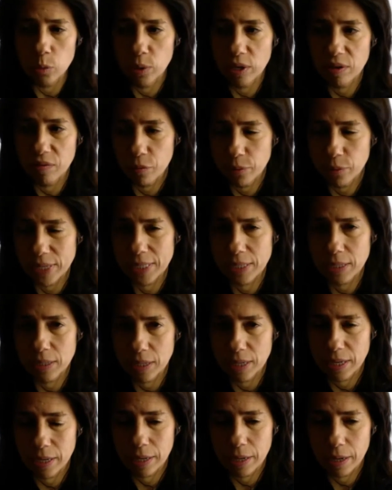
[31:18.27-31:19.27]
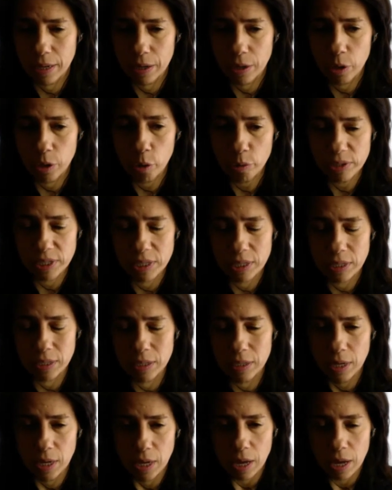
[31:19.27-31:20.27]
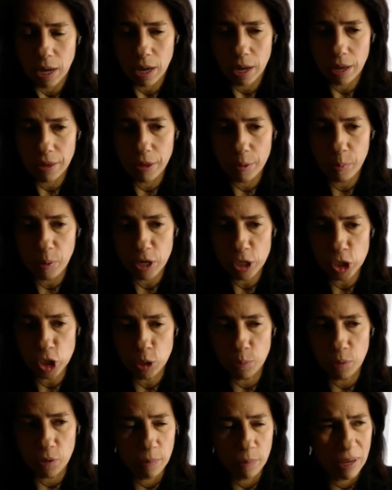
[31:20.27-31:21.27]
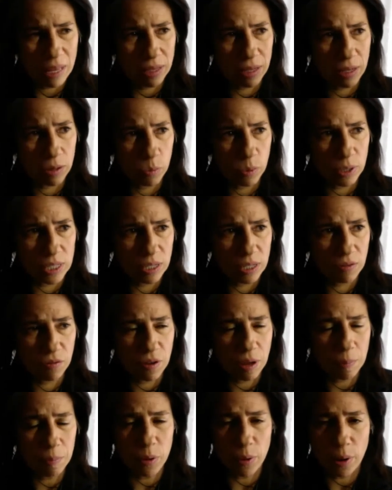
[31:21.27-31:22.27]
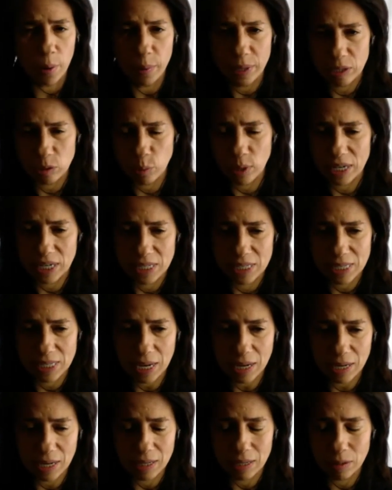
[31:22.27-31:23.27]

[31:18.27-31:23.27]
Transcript: We've recently hosted the Posture Pro Method, was it February 22nd.